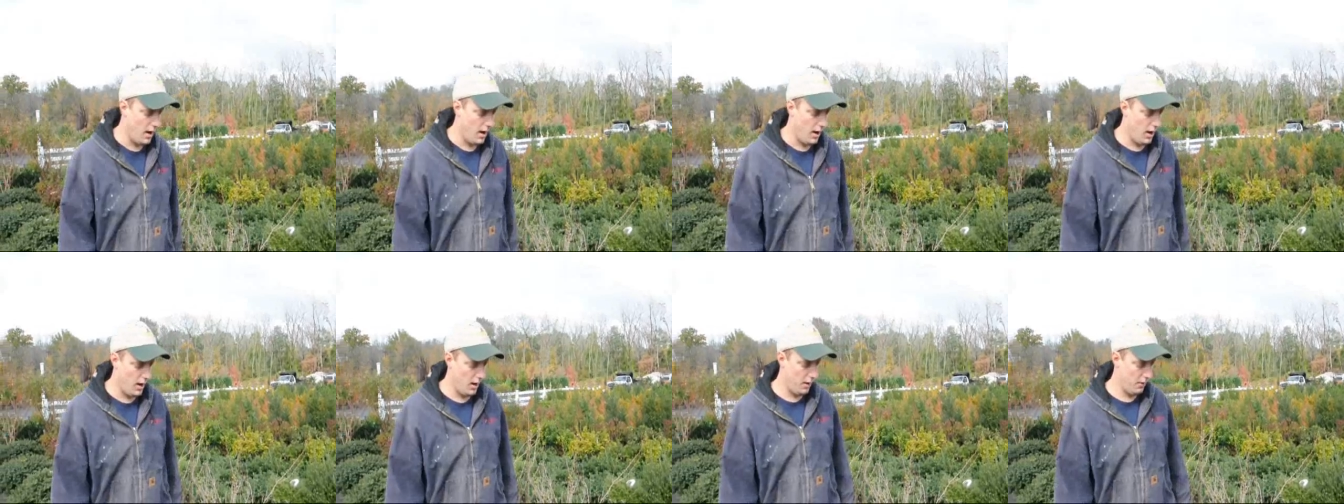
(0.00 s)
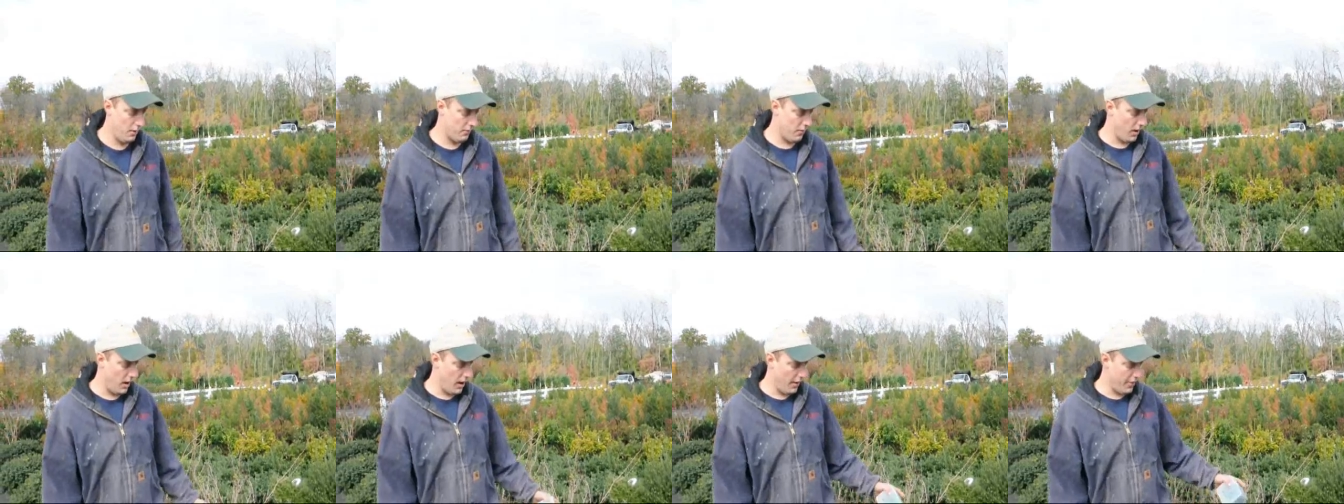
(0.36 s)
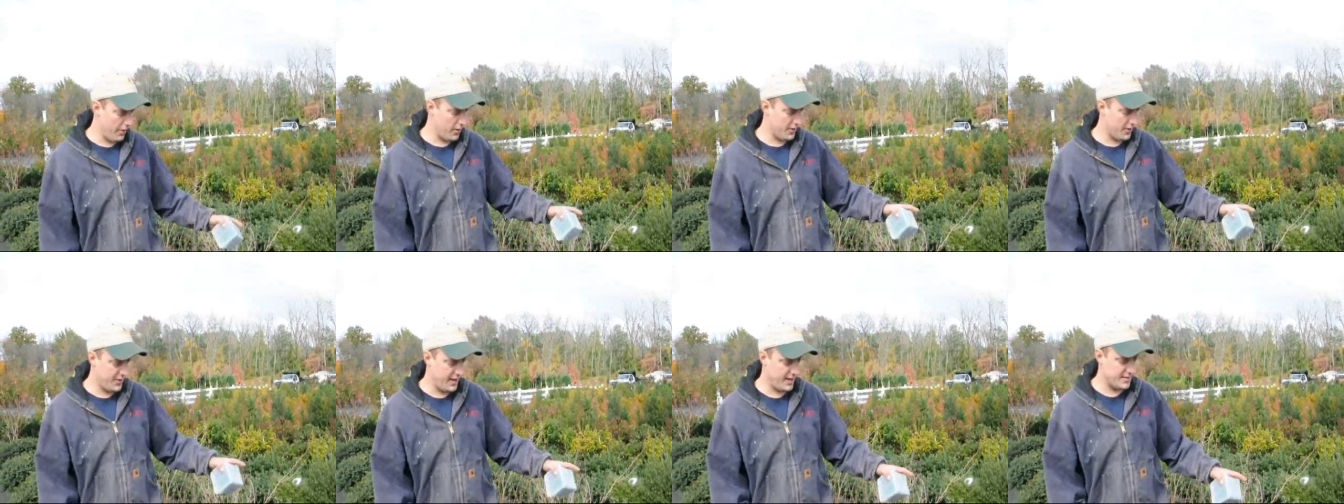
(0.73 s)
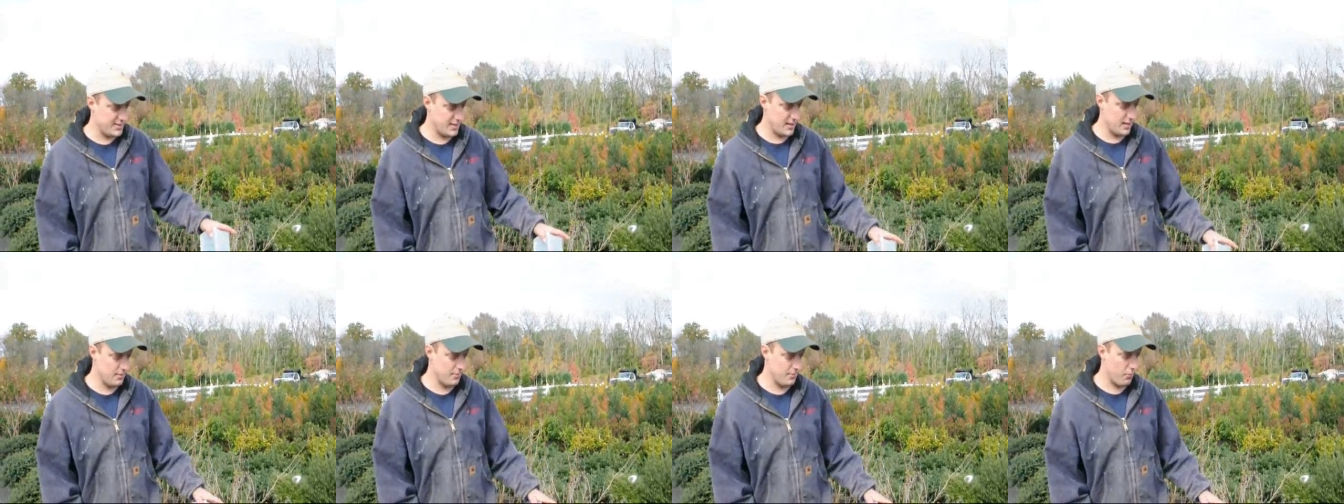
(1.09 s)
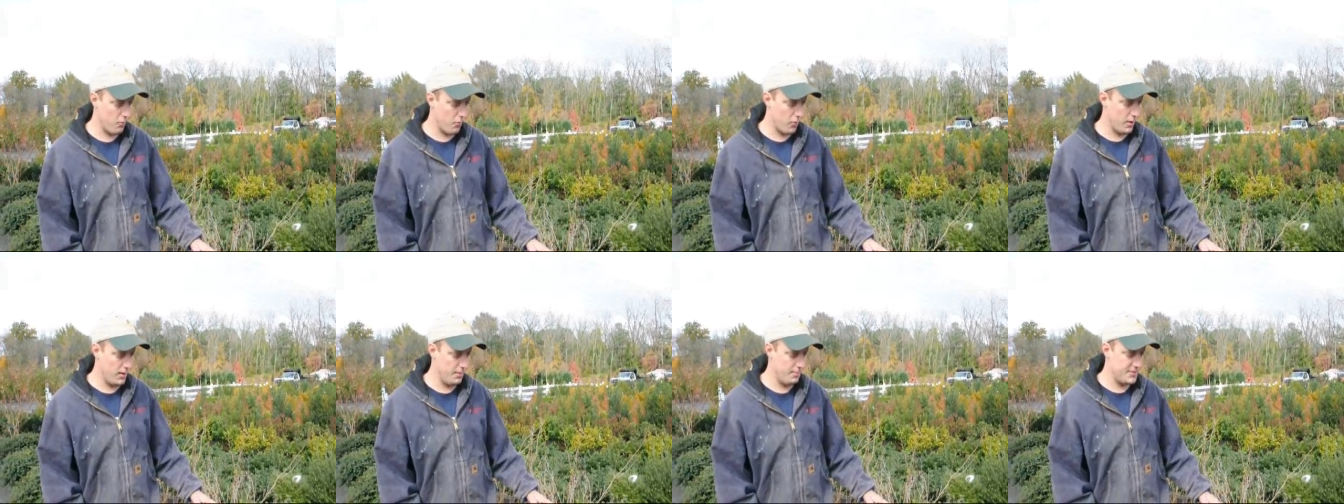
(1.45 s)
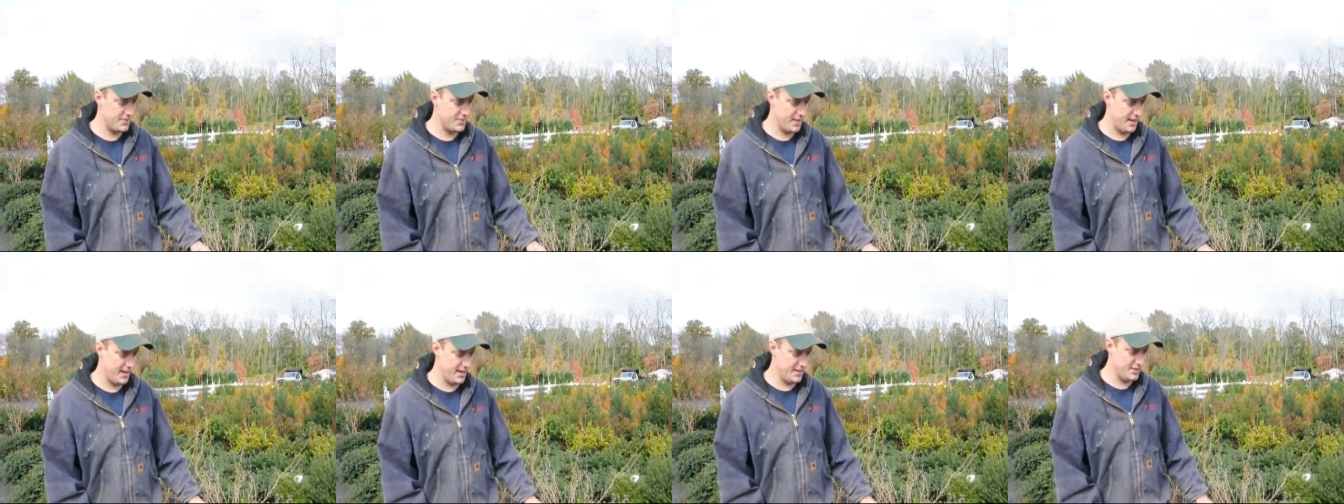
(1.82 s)
Uh, other things that are important
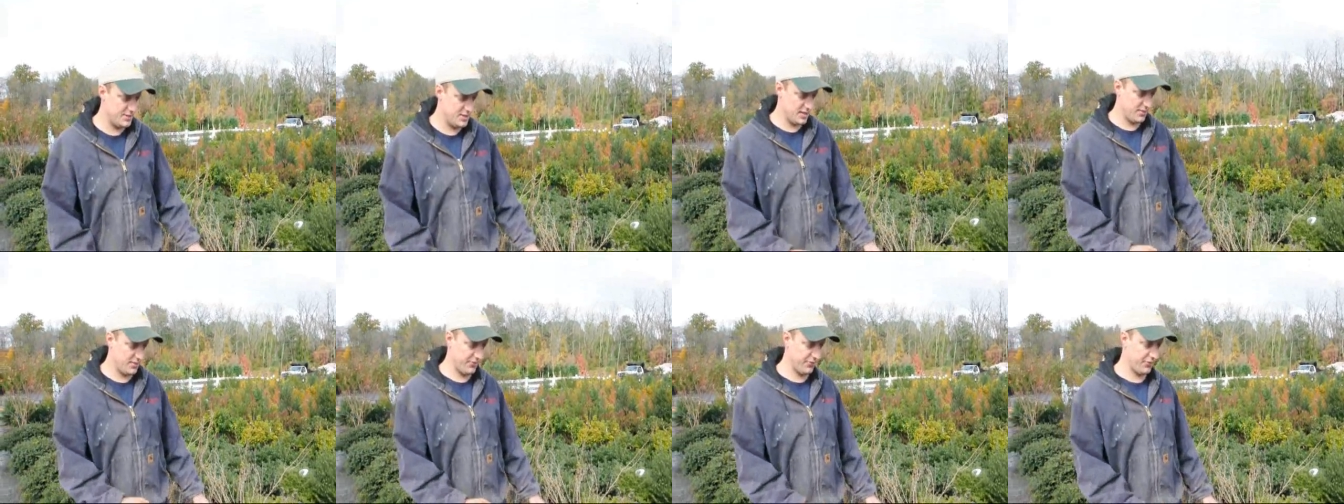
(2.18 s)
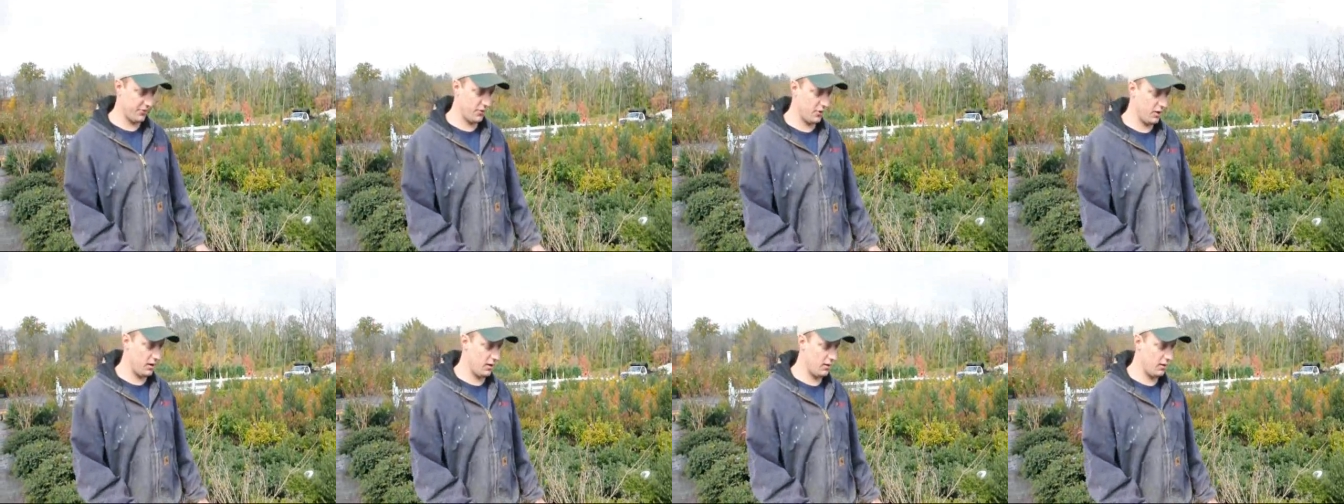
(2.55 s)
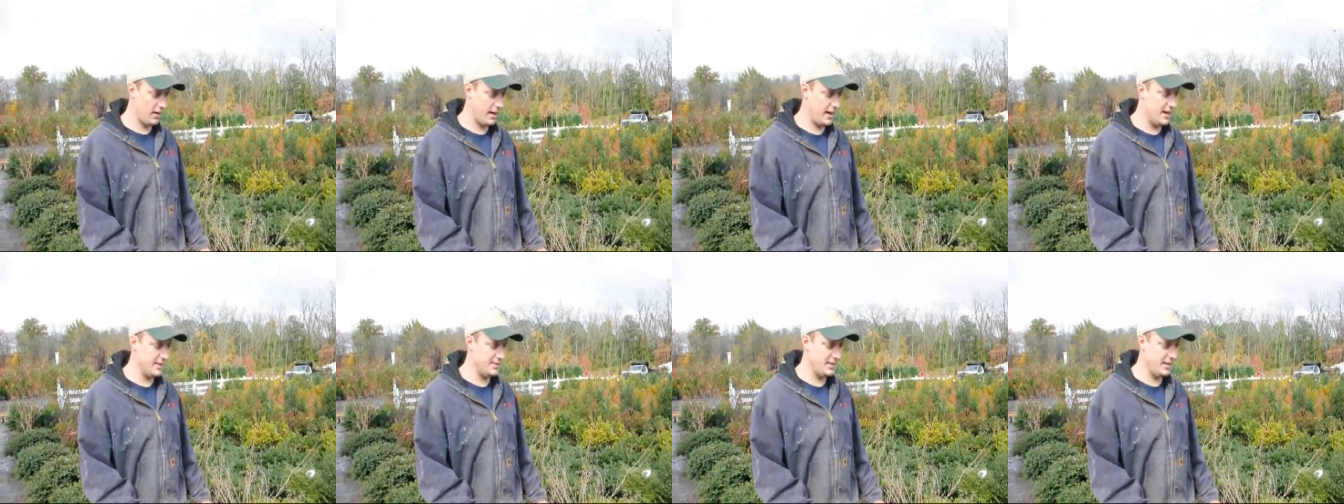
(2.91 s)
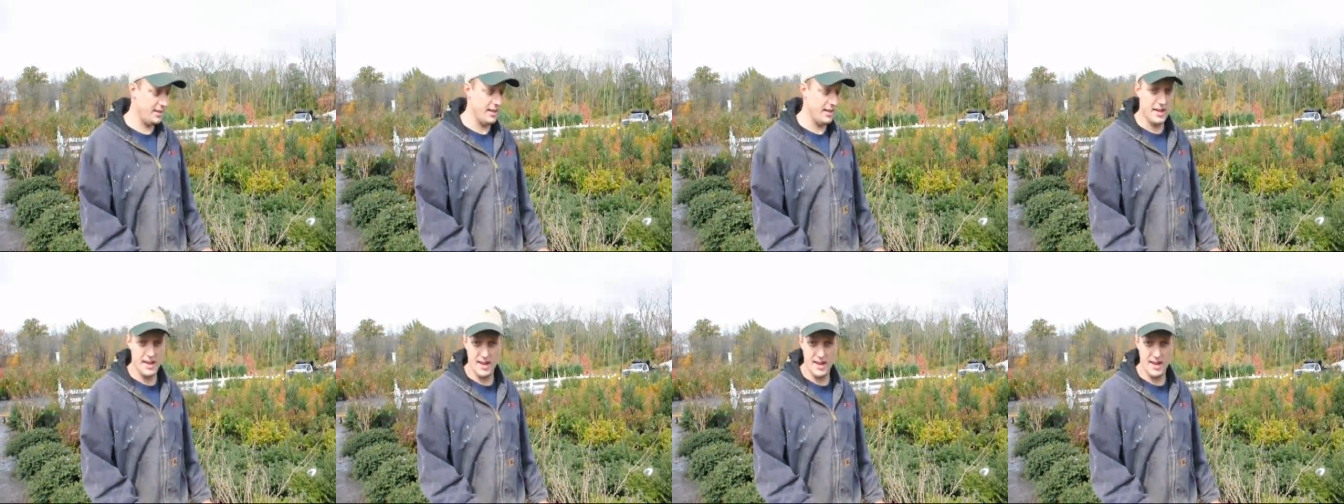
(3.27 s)
besides just fertilizing